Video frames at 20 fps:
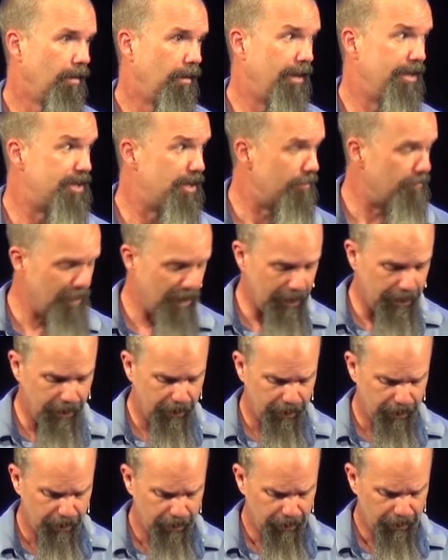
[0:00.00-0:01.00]
Is it me?
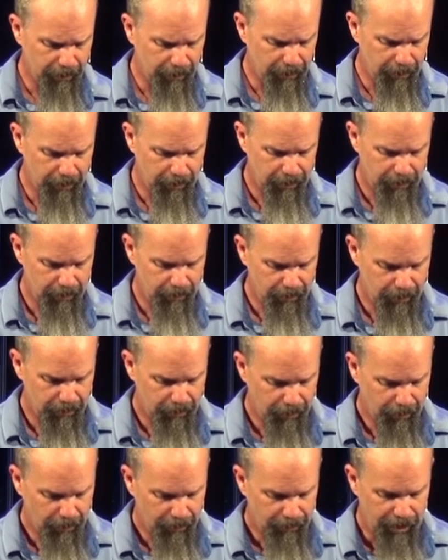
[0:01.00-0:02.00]

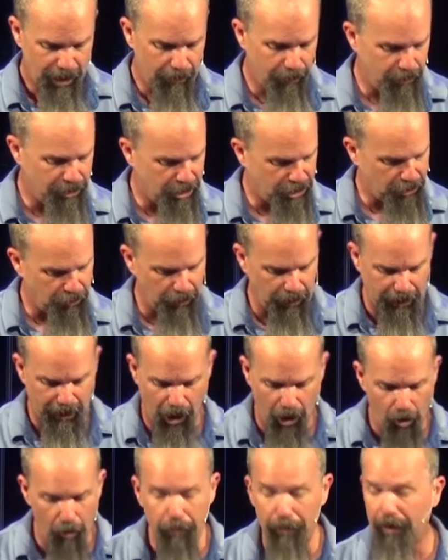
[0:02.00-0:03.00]
They were just really
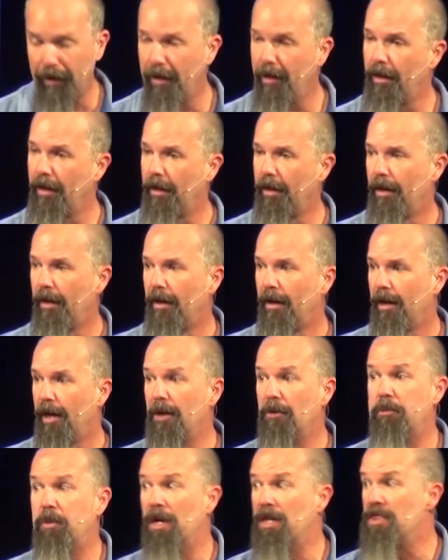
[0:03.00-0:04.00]
hoping.
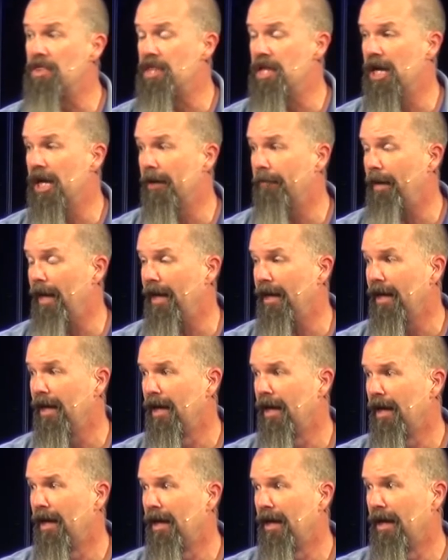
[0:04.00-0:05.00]
It wasn't them. And,
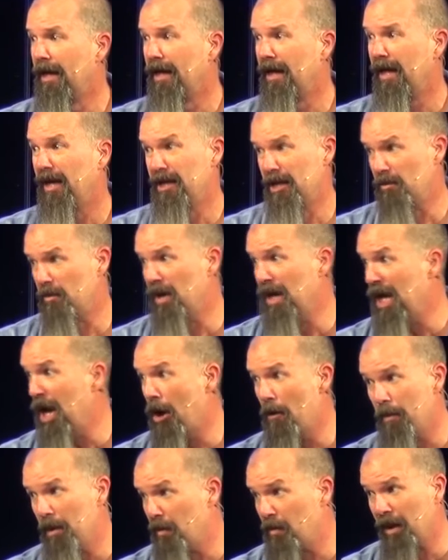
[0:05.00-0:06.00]
and they are really
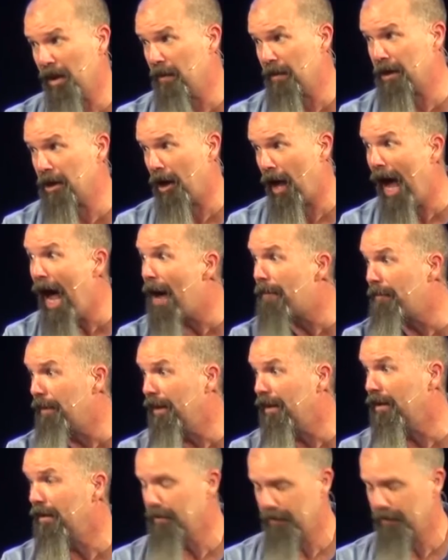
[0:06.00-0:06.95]
hoping it really wasn't going to happen.